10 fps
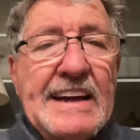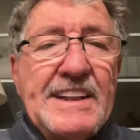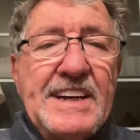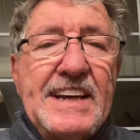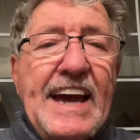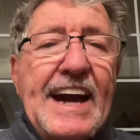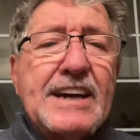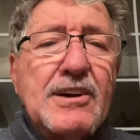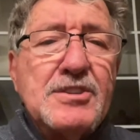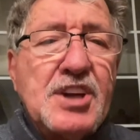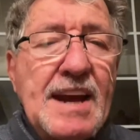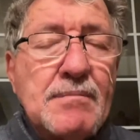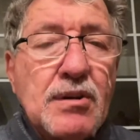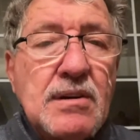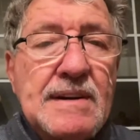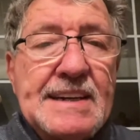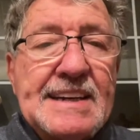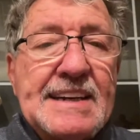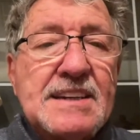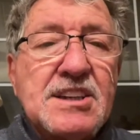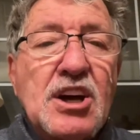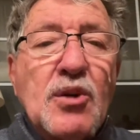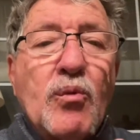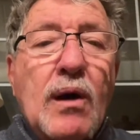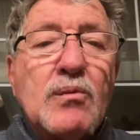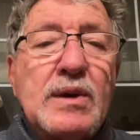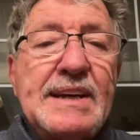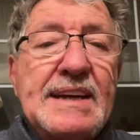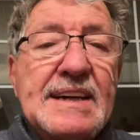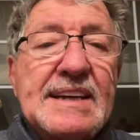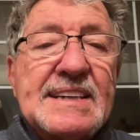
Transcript: The echo chamber is what we